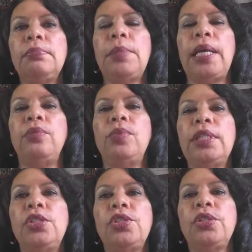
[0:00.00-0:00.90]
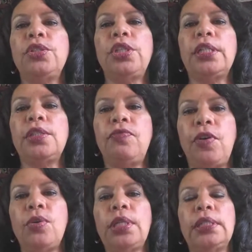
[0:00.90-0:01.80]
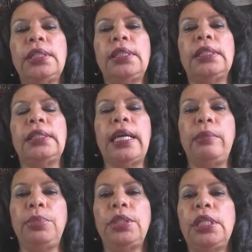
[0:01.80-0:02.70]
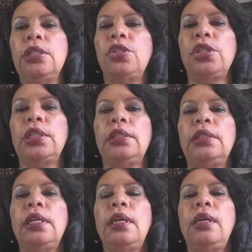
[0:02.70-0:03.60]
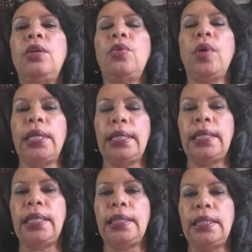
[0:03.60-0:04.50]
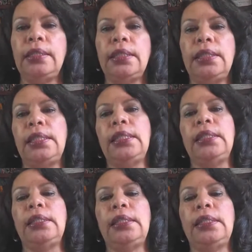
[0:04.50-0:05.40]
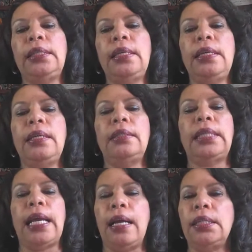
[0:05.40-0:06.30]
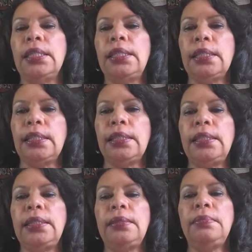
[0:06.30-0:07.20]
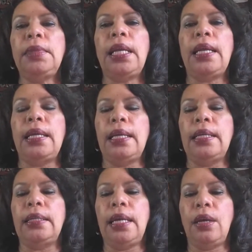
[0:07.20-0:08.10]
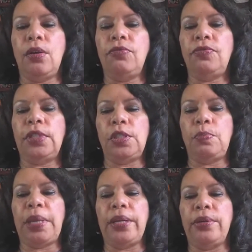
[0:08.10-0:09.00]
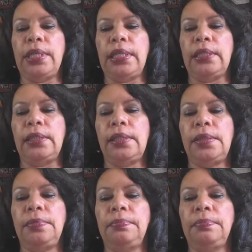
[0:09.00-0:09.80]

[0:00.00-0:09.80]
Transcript: my research has focused in hypertension, chronic kidney disease, dialysis, and health disparities.